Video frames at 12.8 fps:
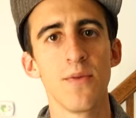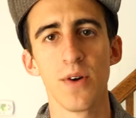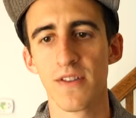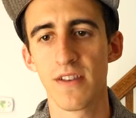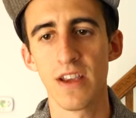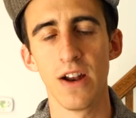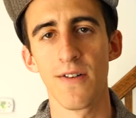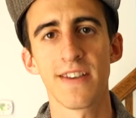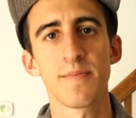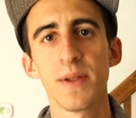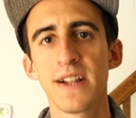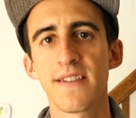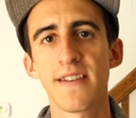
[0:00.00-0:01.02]
and it was, you know, a
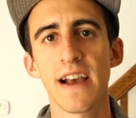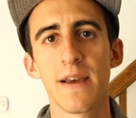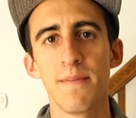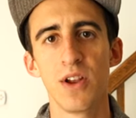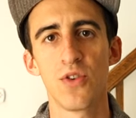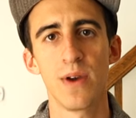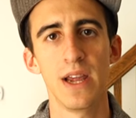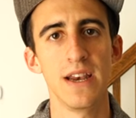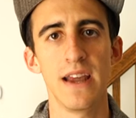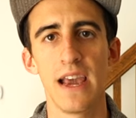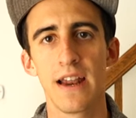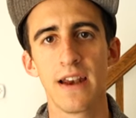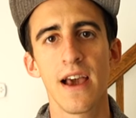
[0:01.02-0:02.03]
split second between
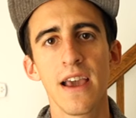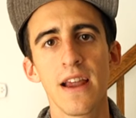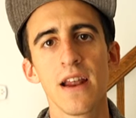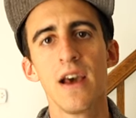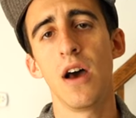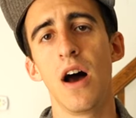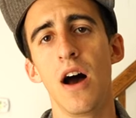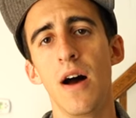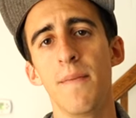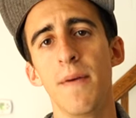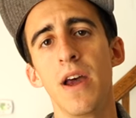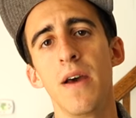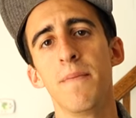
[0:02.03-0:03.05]
day and night.
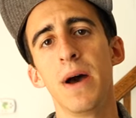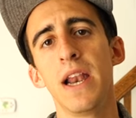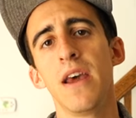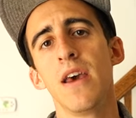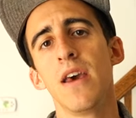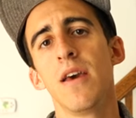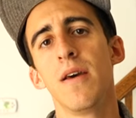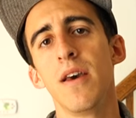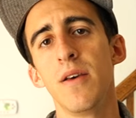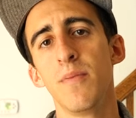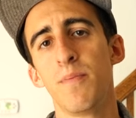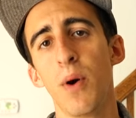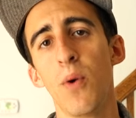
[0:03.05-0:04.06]
Um, but,
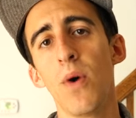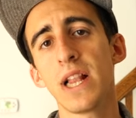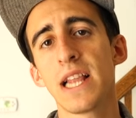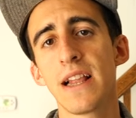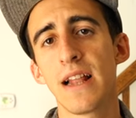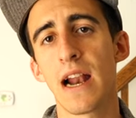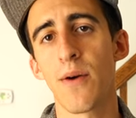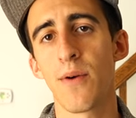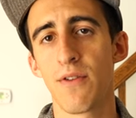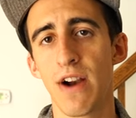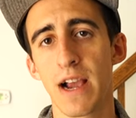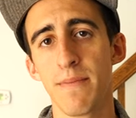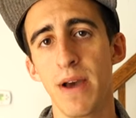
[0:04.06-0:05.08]
but one thing that I
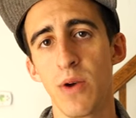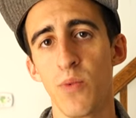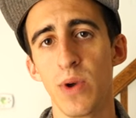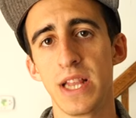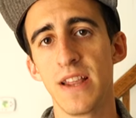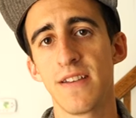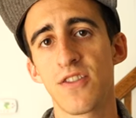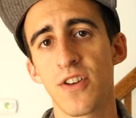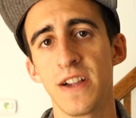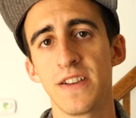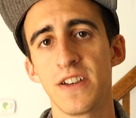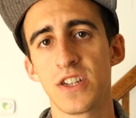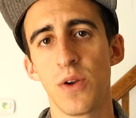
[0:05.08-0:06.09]
would recommend with this
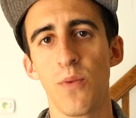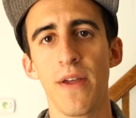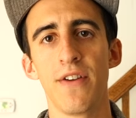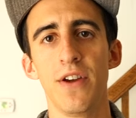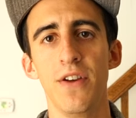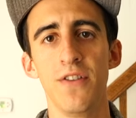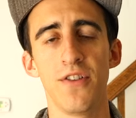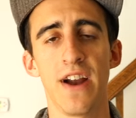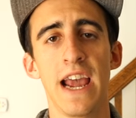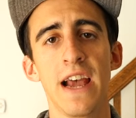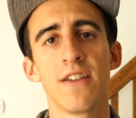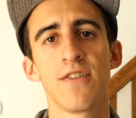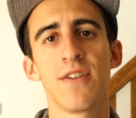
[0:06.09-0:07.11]
transition, whether you use your
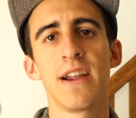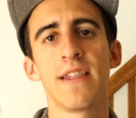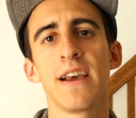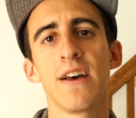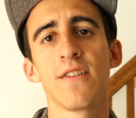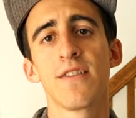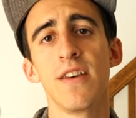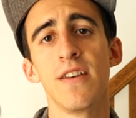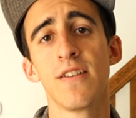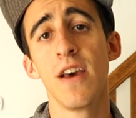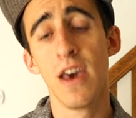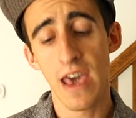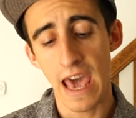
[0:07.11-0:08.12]
hands or anything else,
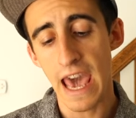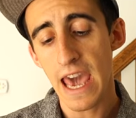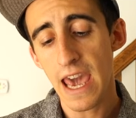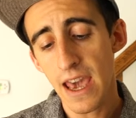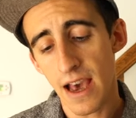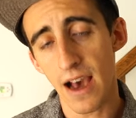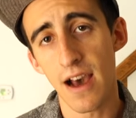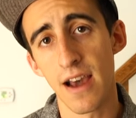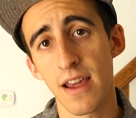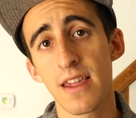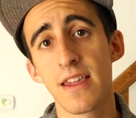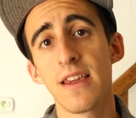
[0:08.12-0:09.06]
is A, uh,